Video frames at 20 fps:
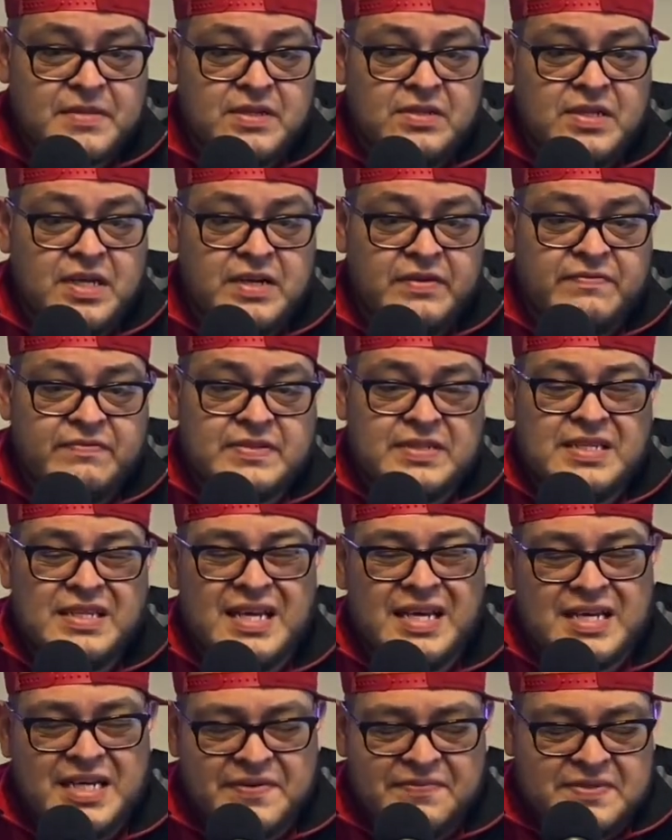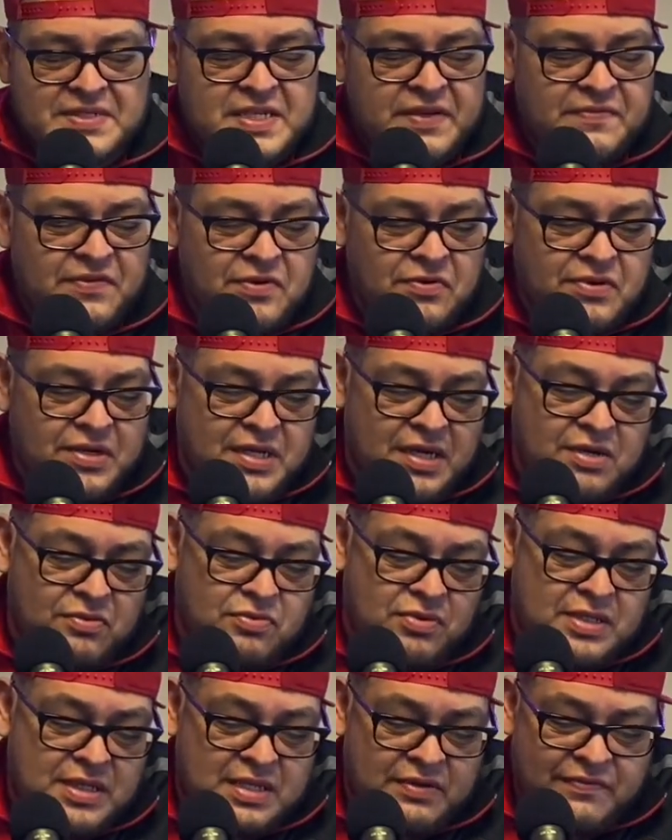A lot of different stuff going on.
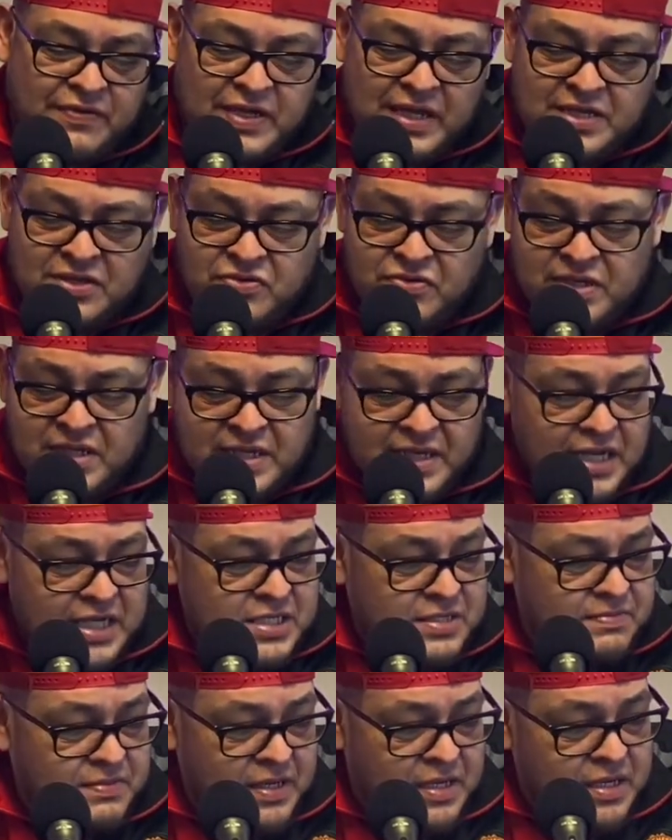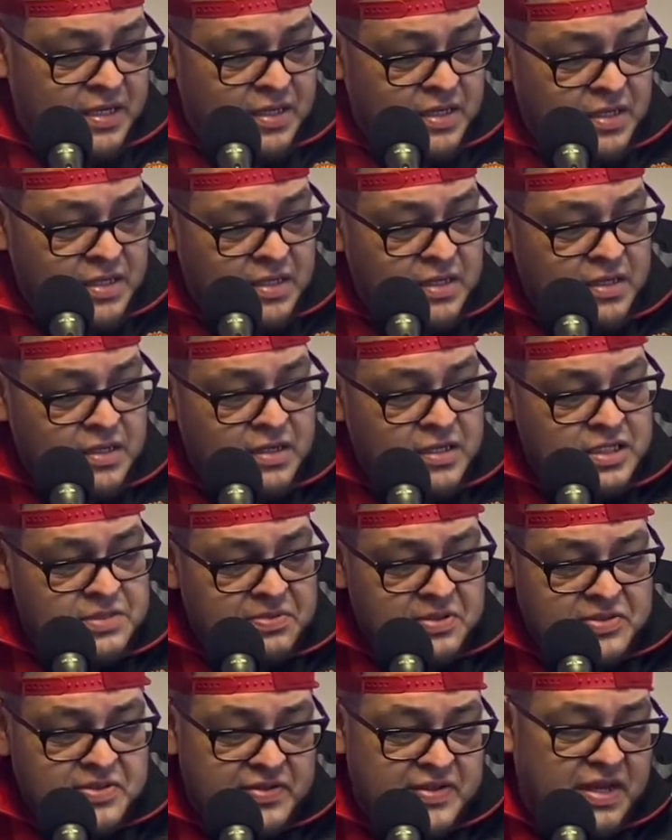We'll definitely get to it in the next
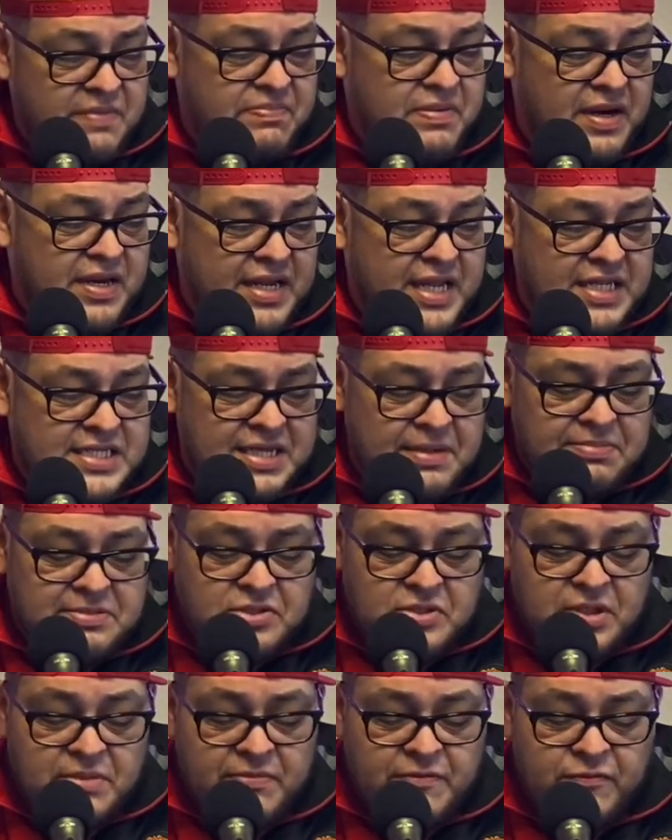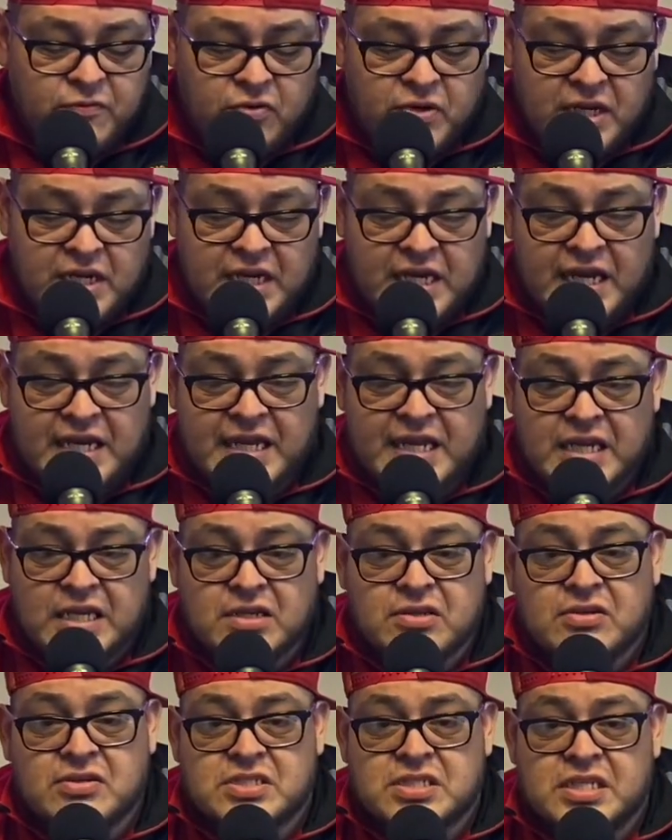Sports Life podcast episode number 49, getting
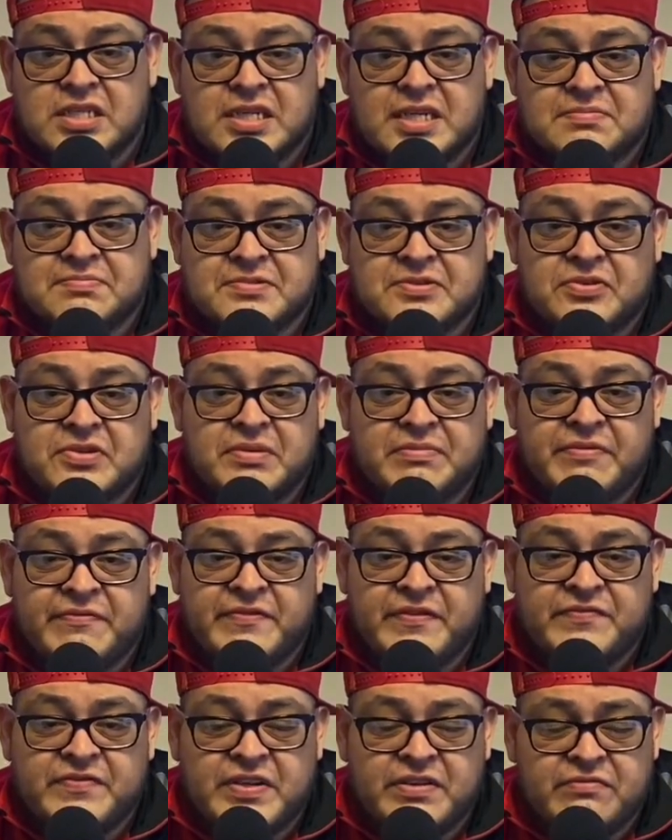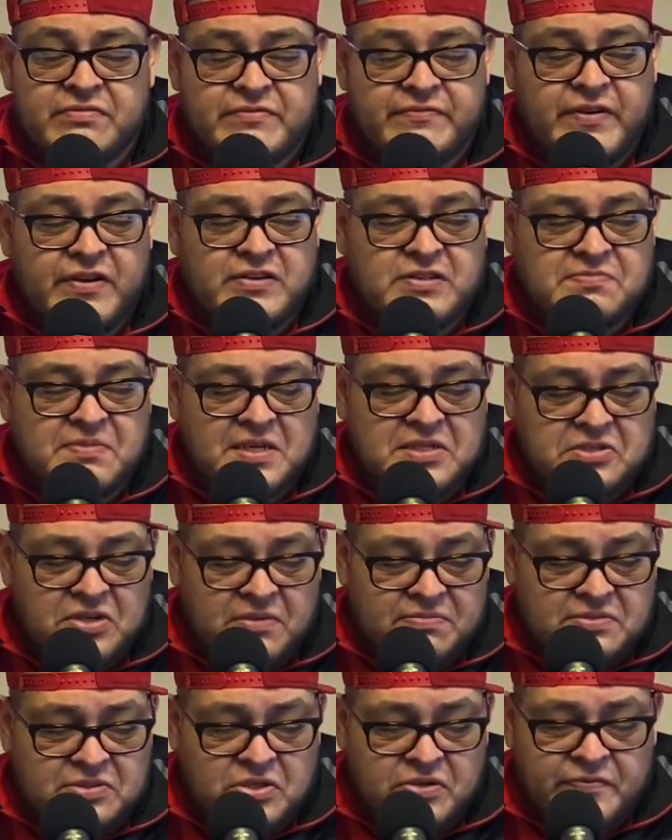close to the episode number 50. Very special
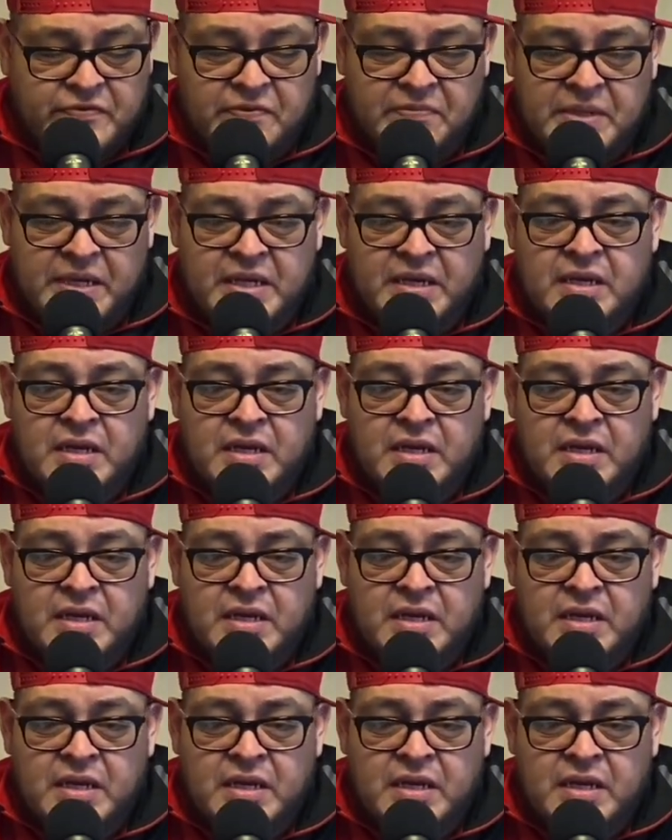episode for me.